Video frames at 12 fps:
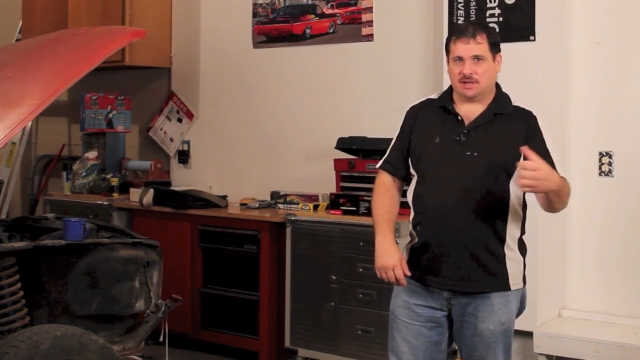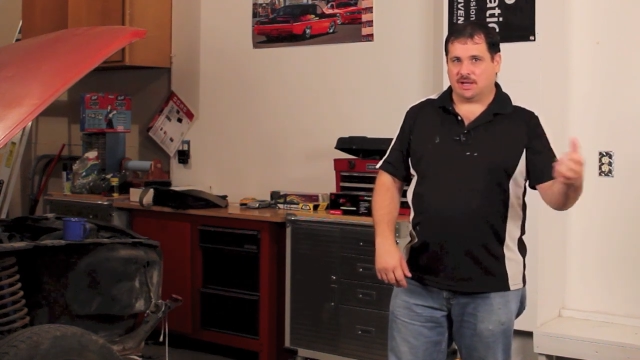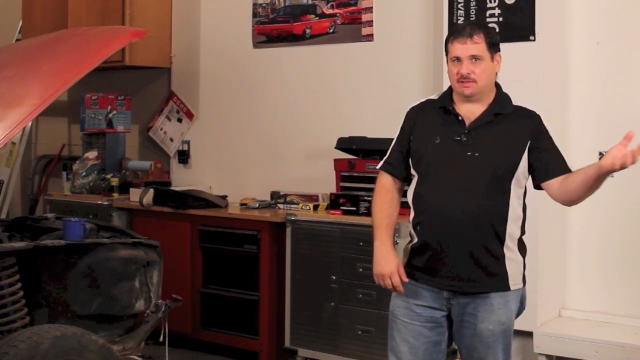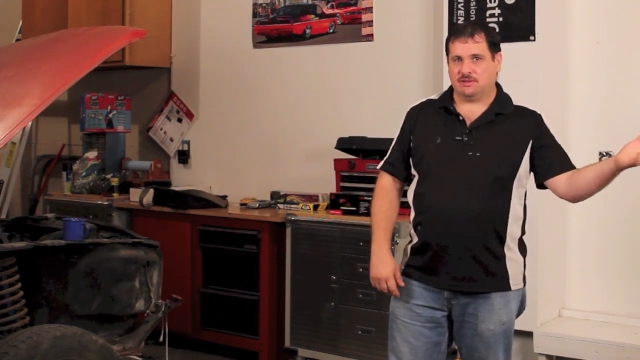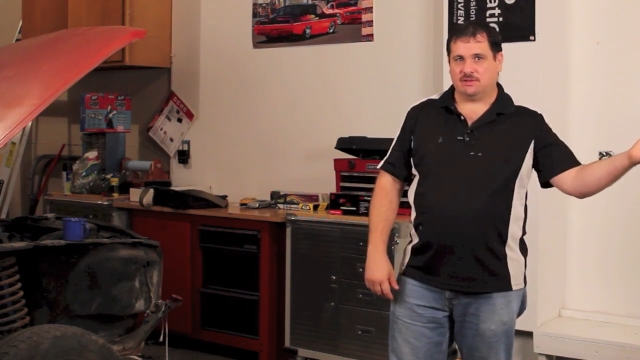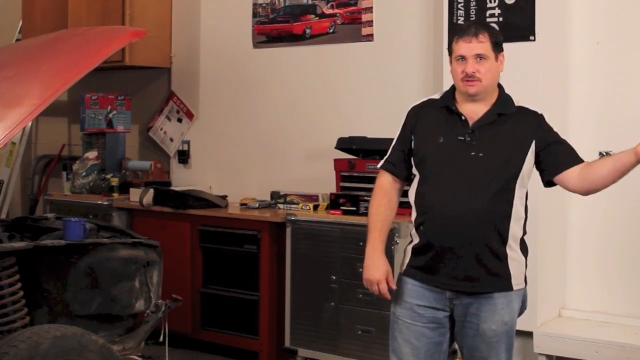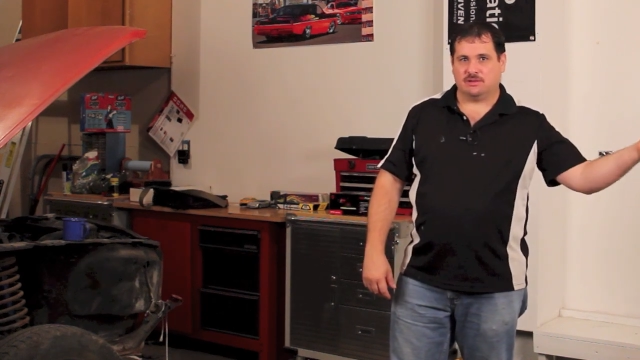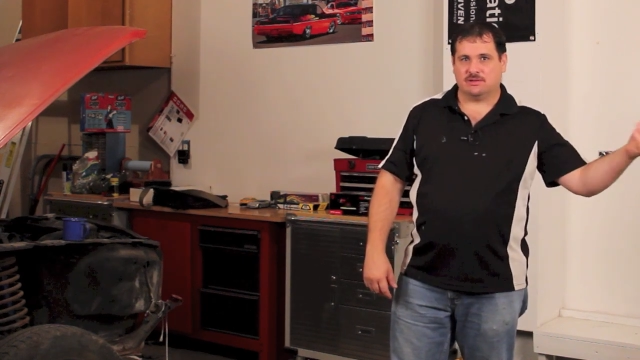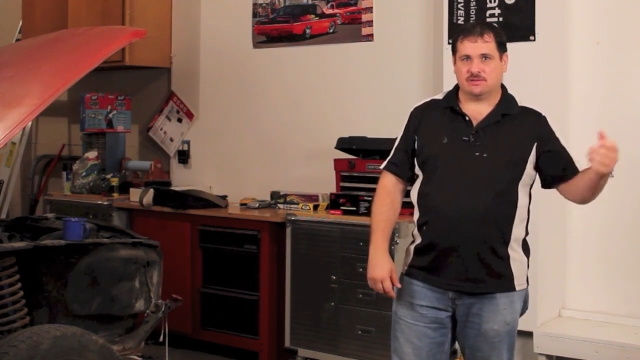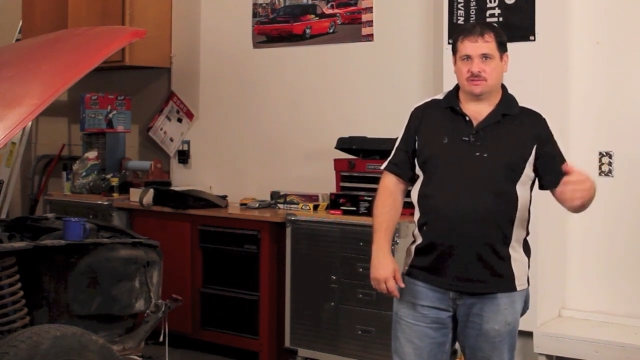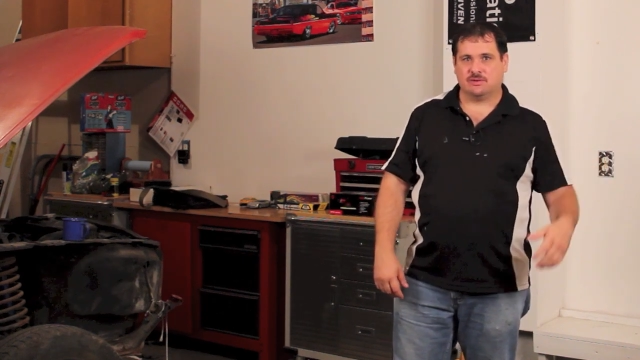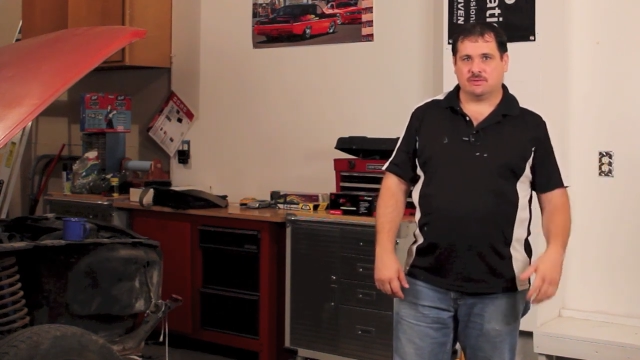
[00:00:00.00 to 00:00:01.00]
and then you can
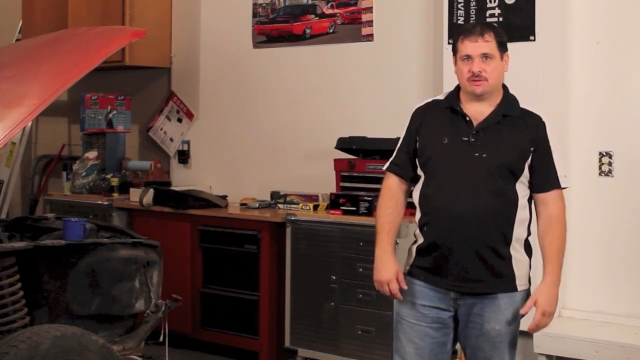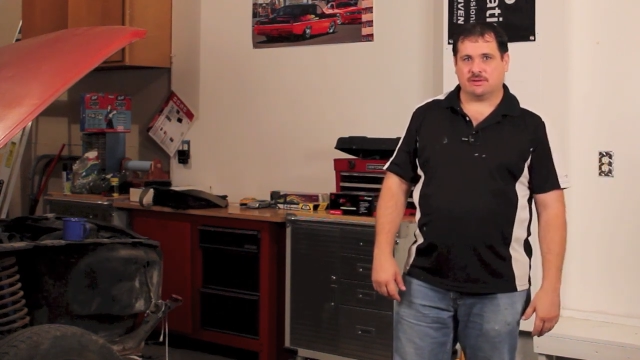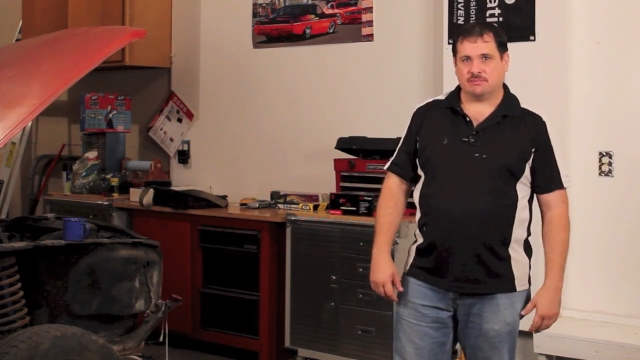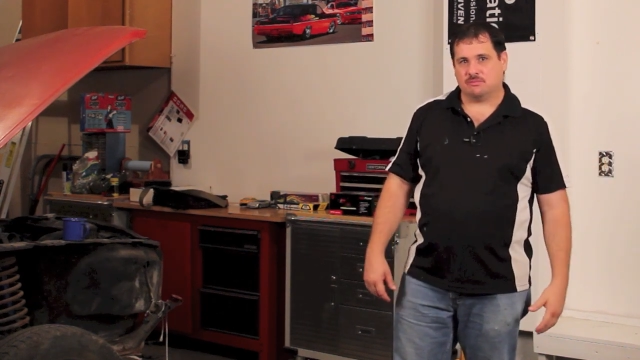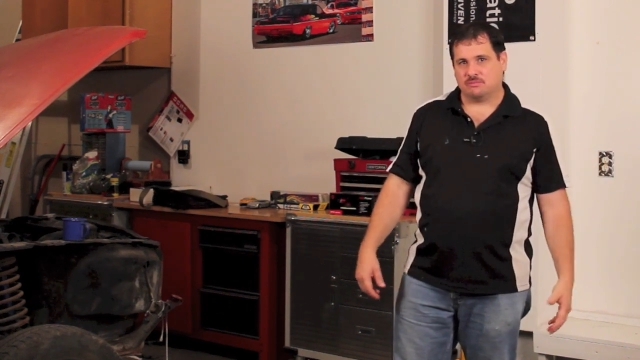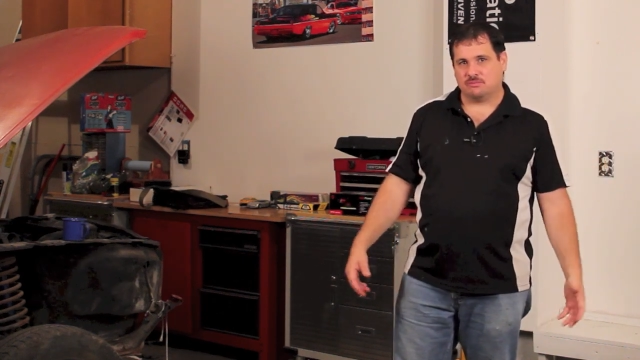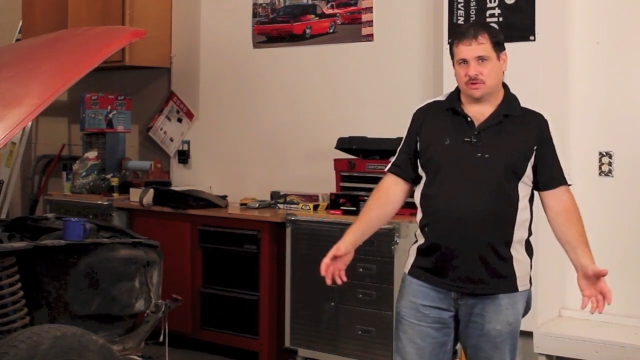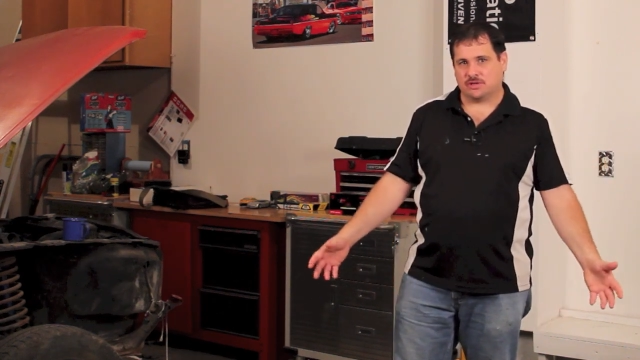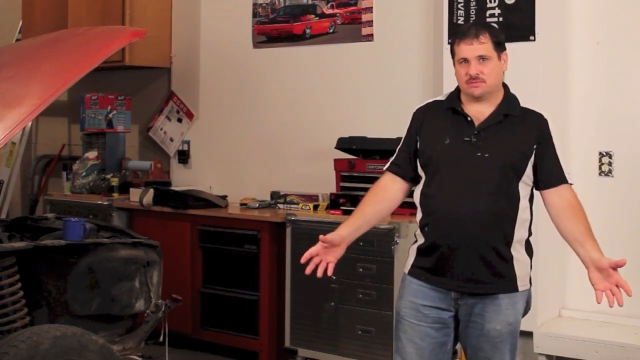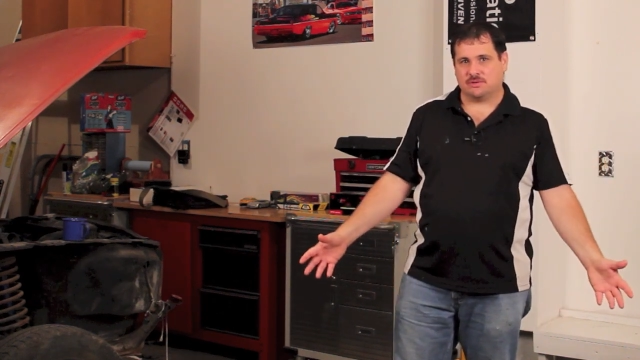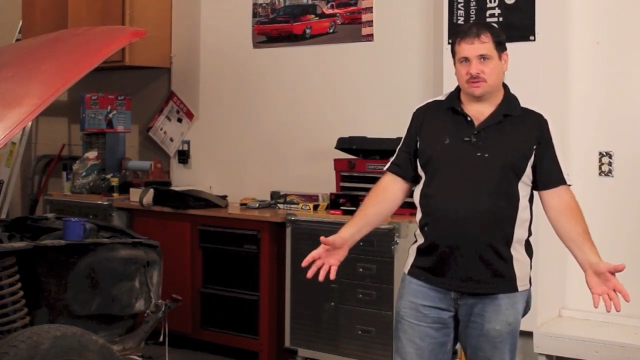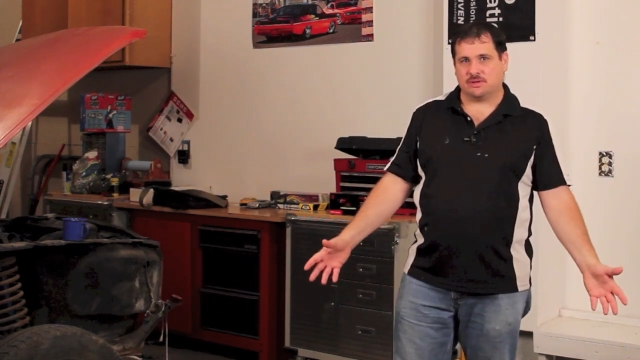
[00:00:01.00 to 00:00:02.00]
store it.
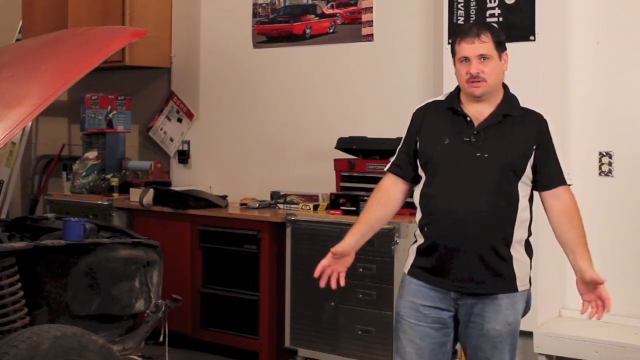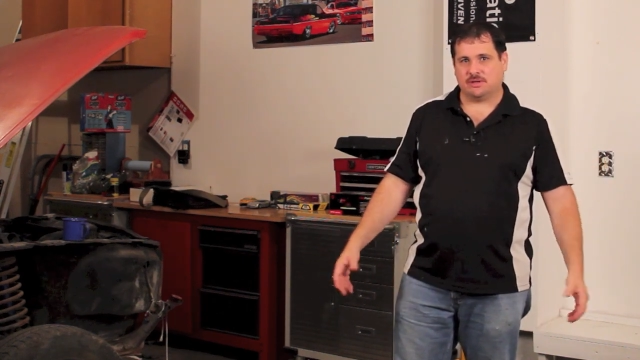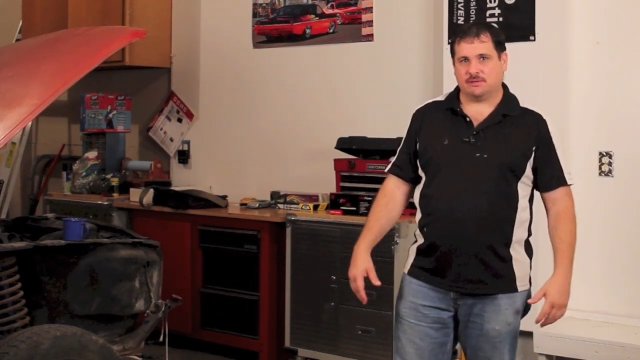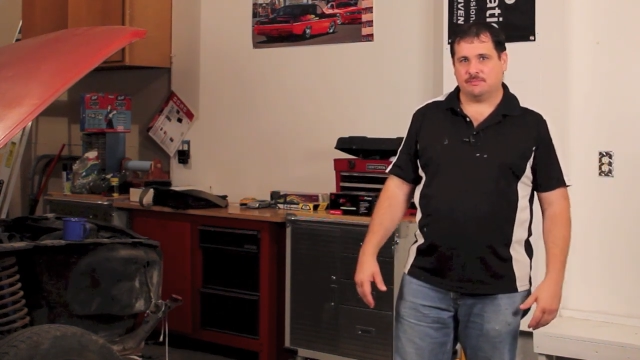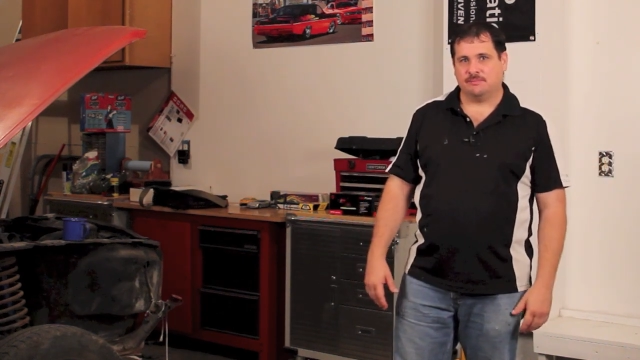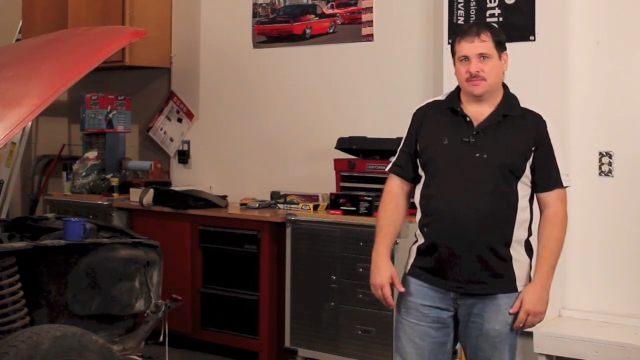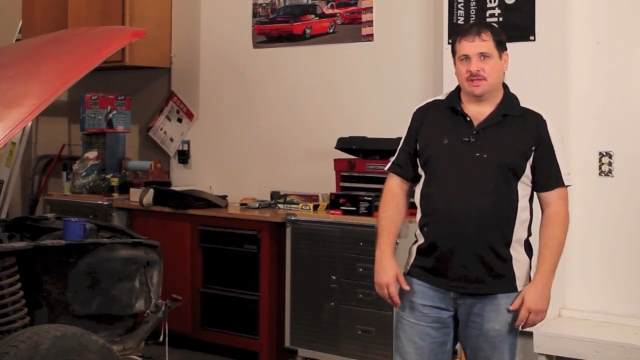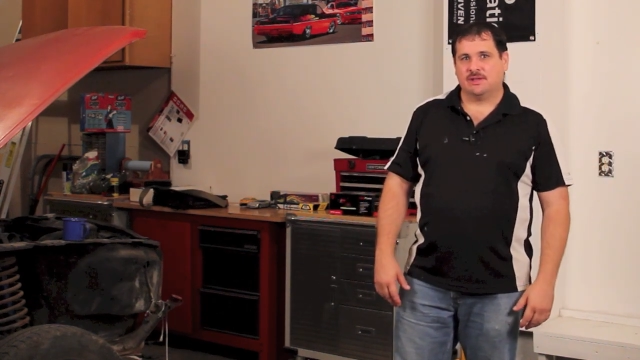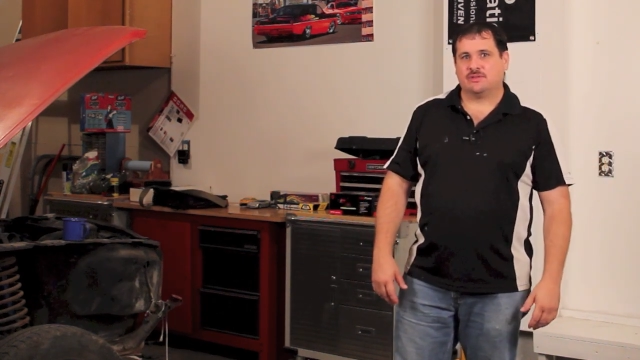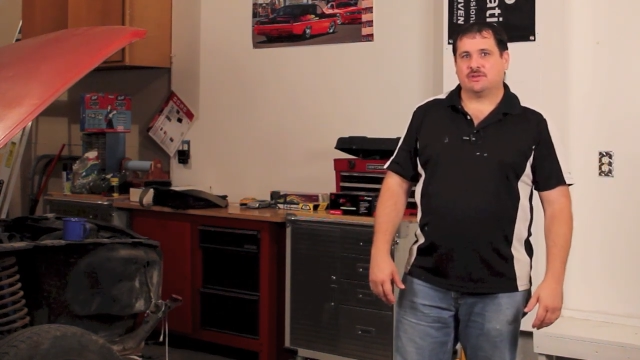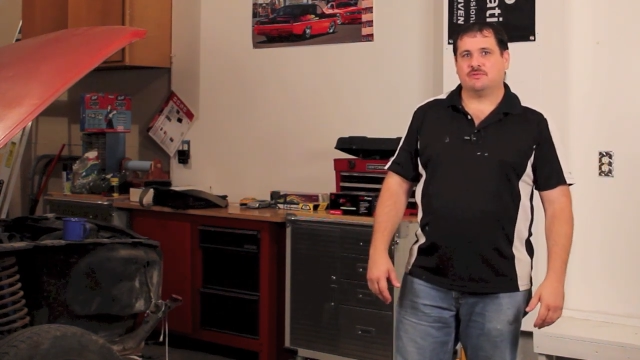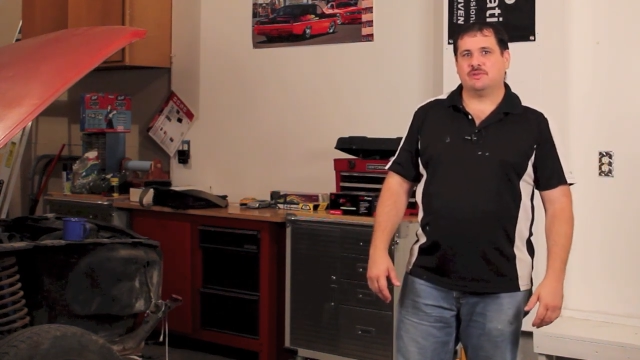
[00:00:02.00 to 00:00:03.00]
Works real good.
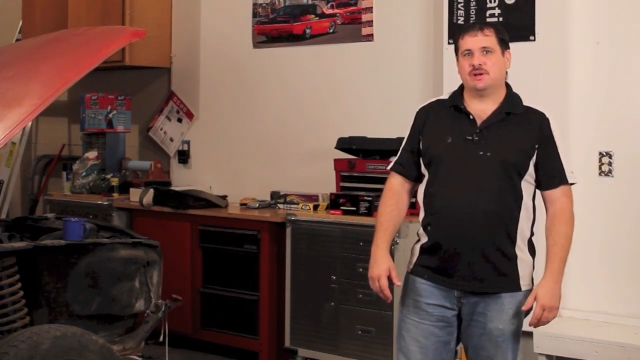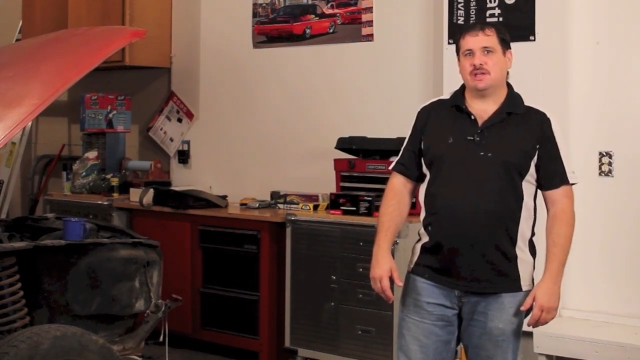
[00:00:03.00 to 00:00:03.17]
So if you're